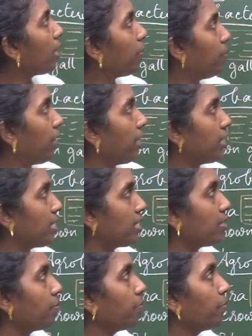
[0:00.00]

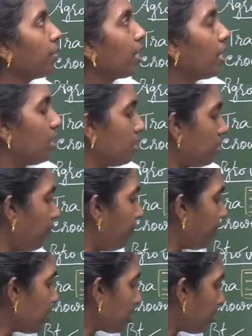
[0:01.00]
apparatus? So,
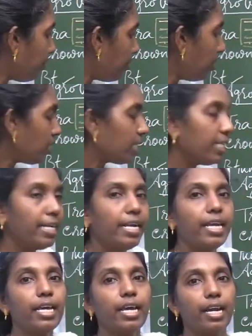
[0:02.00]
first of all, the
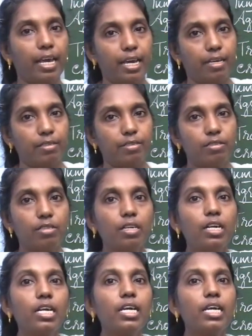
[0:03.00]
DNA
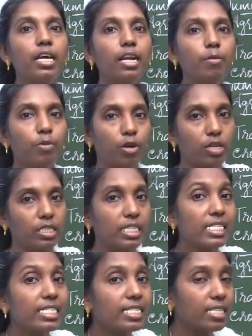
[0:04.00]
blotting,
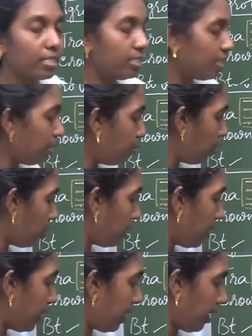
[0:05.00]
the southern
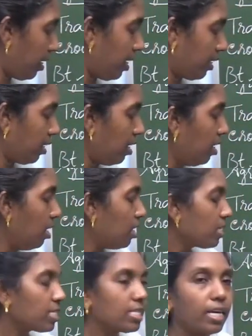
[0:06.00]
blotting technique.
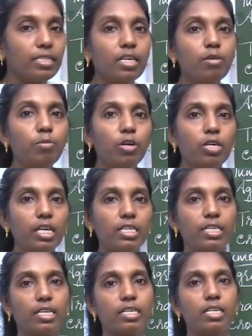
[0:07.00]
Southern blotting
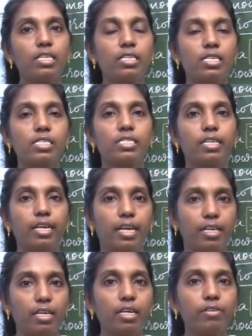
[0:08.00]
technique is the
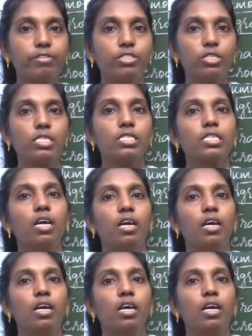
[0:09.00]
technique which is